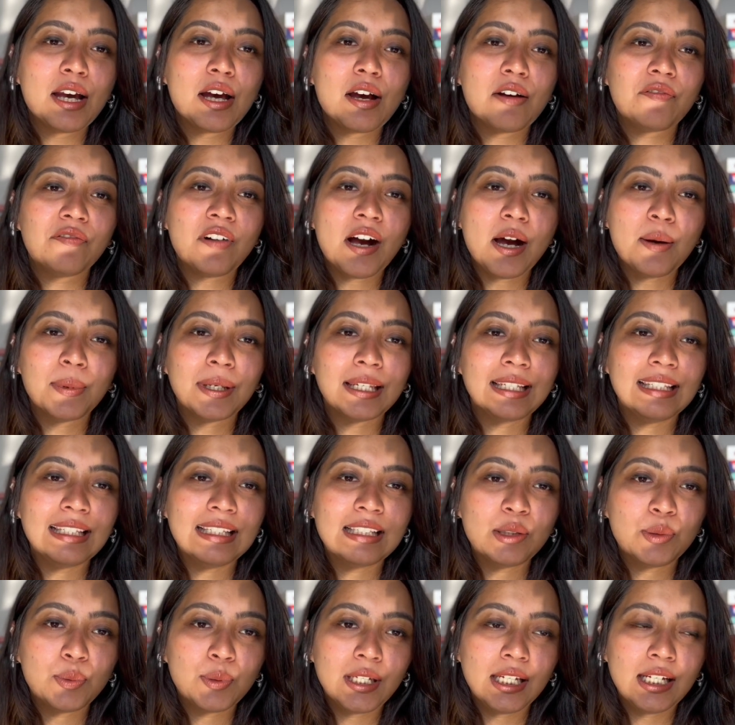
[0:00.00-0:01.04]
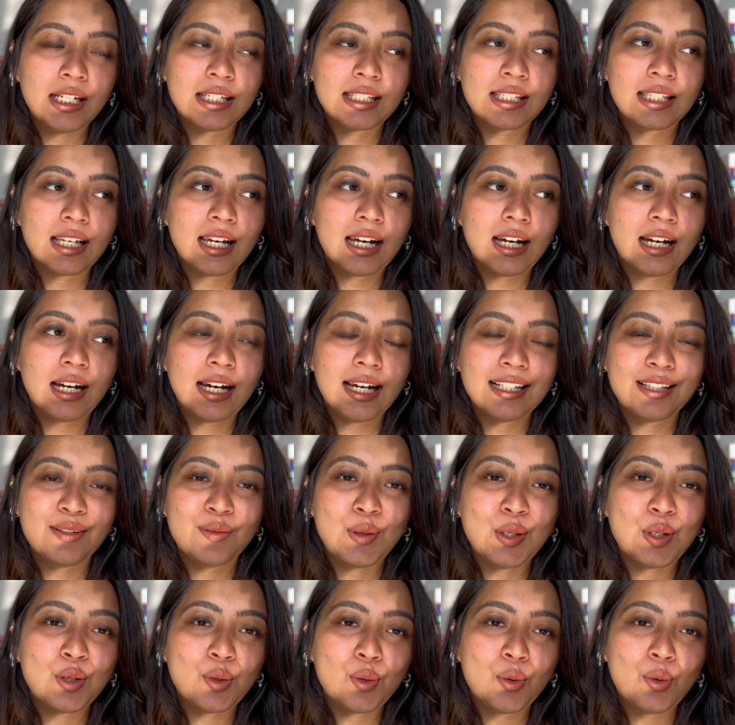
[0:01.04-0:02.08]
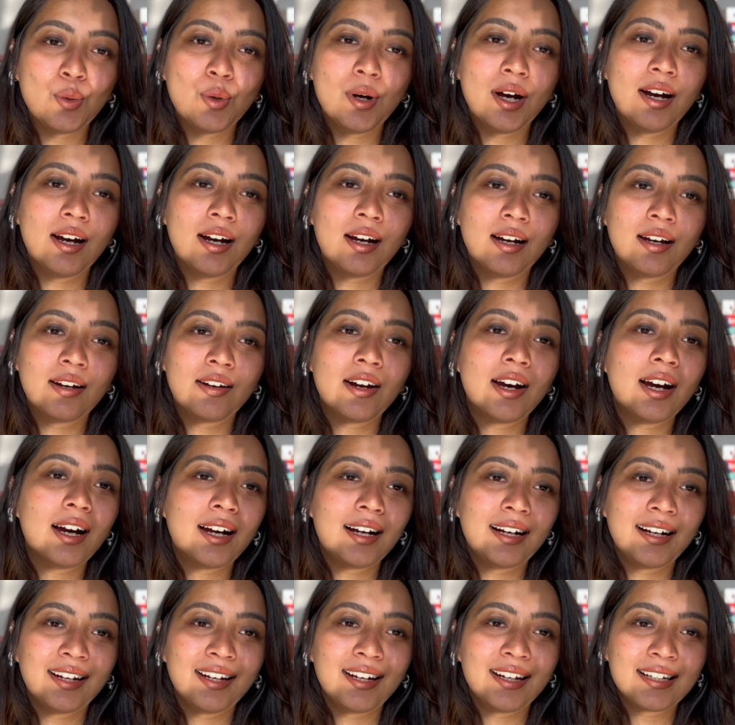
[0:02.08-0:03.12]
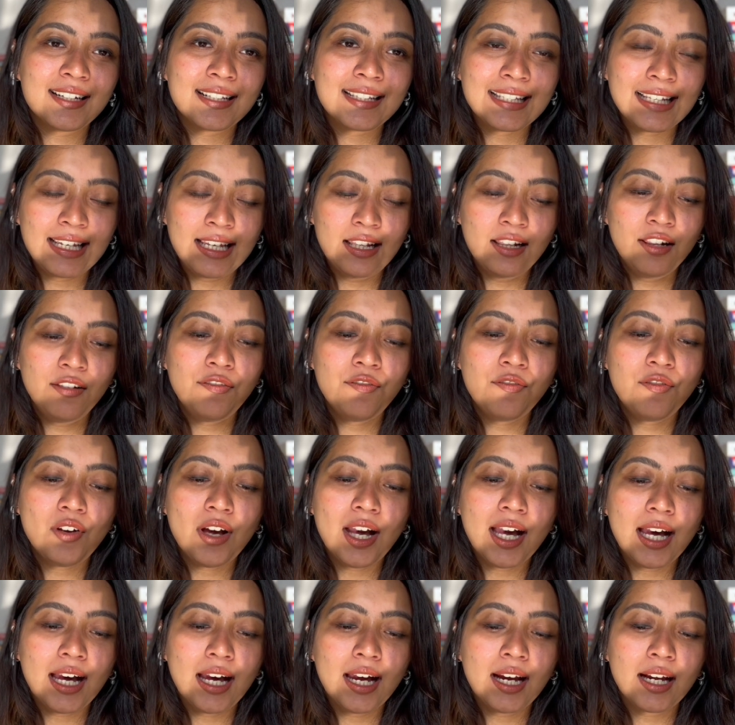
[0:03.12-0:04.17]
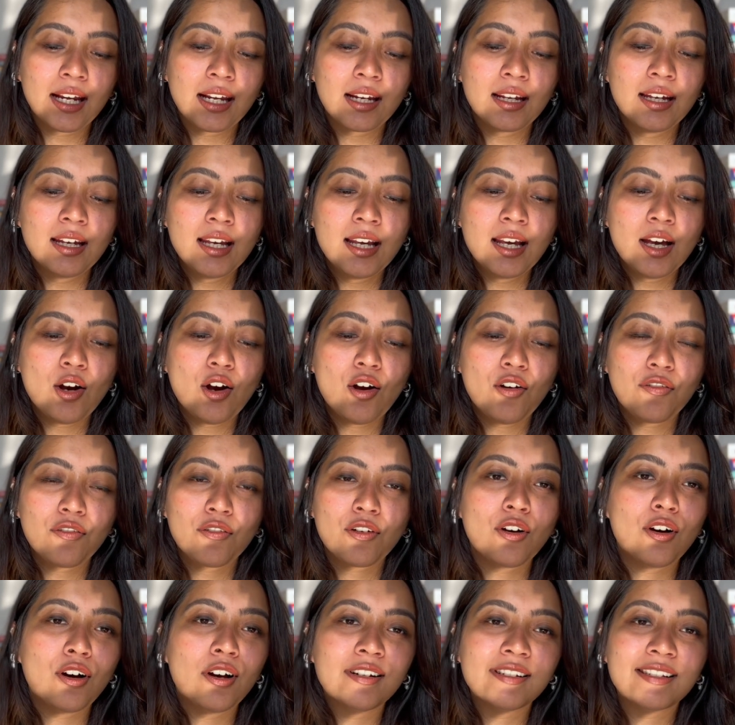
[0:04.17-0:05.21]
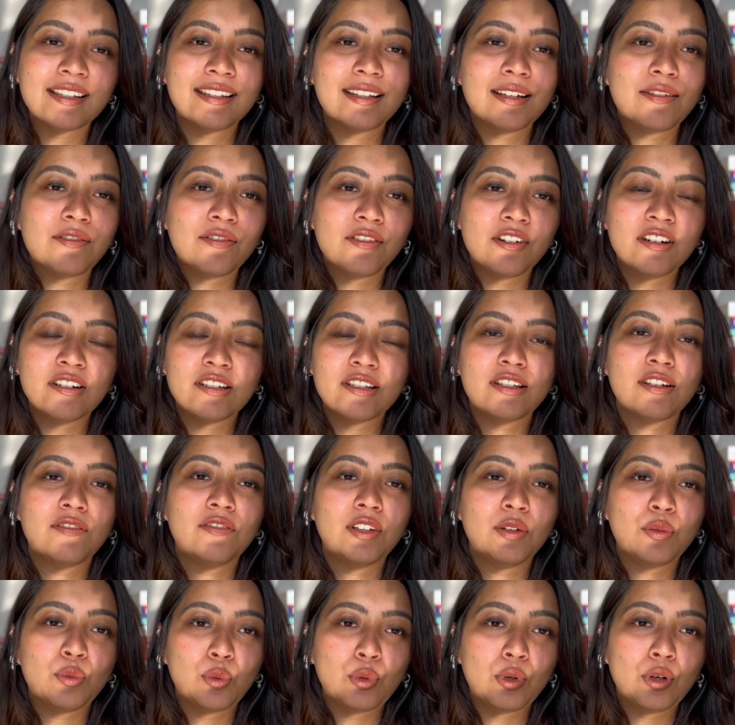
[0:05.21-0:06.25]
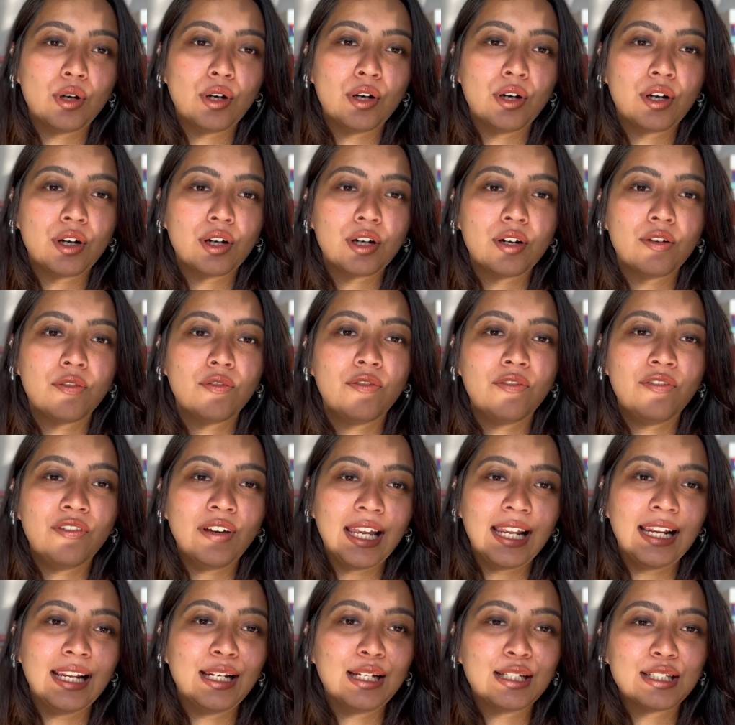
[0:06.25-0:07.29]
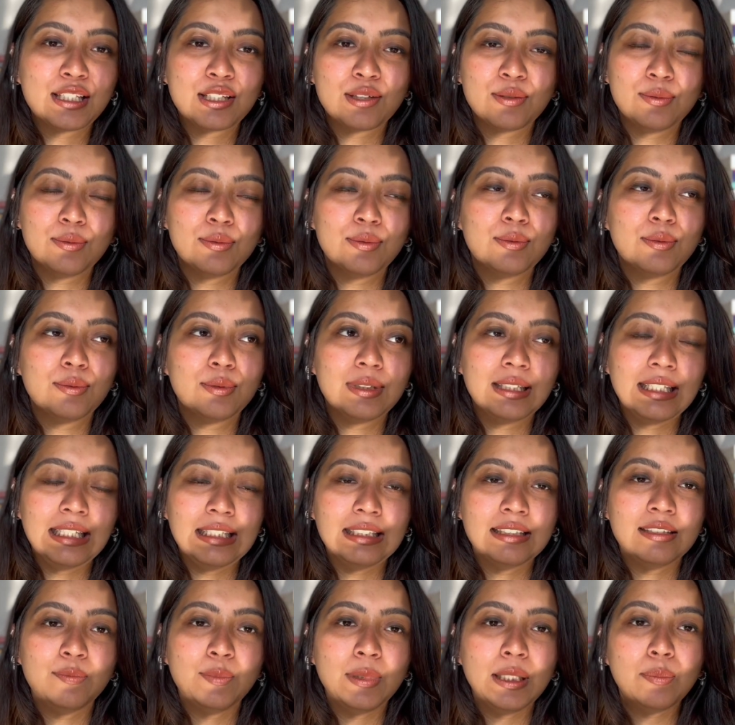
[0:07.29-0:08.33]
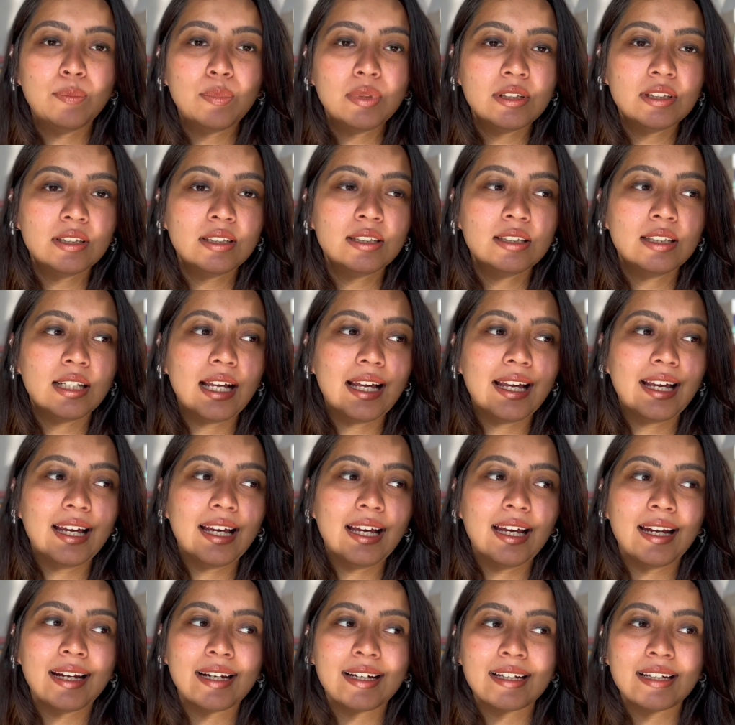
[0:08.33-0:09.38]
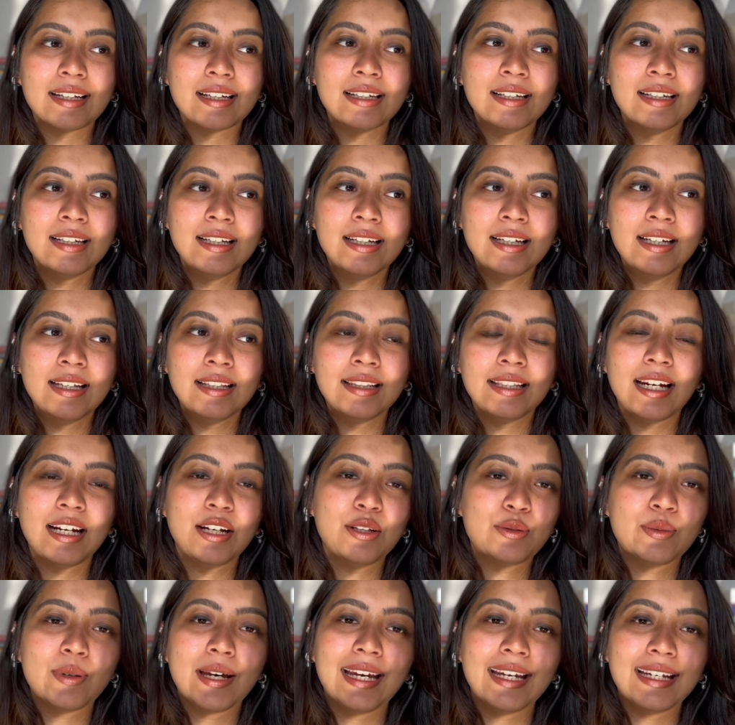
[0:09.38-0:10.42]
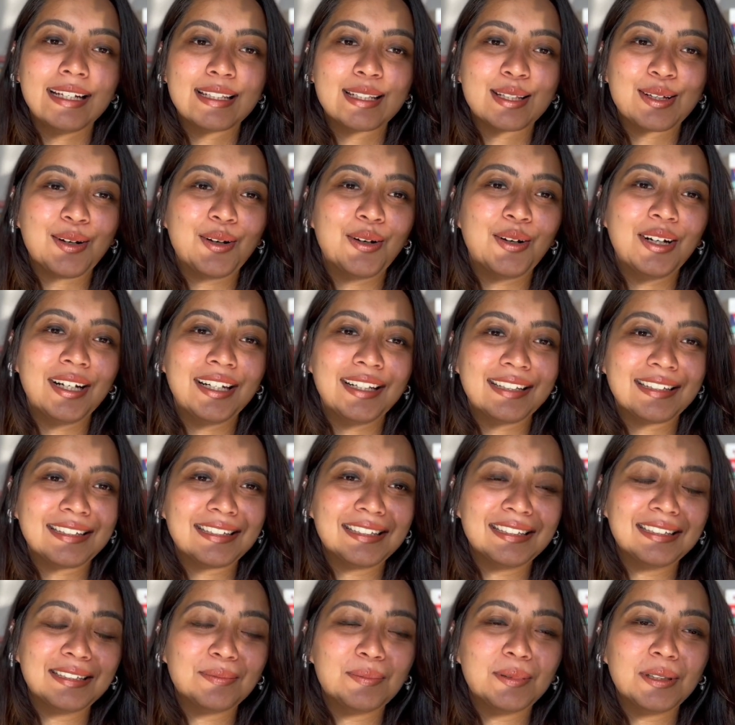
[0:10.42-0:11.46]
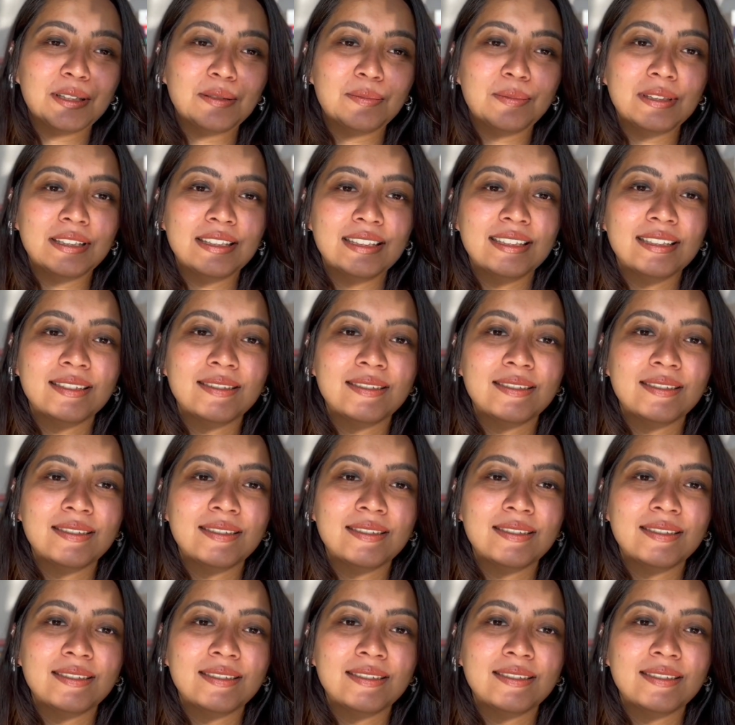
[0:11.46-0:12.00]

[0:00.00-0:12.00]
Farming these fields, as we know, are hard in itself, and of course the worst of the work fell to these people, and that is why it's called The Color Purple.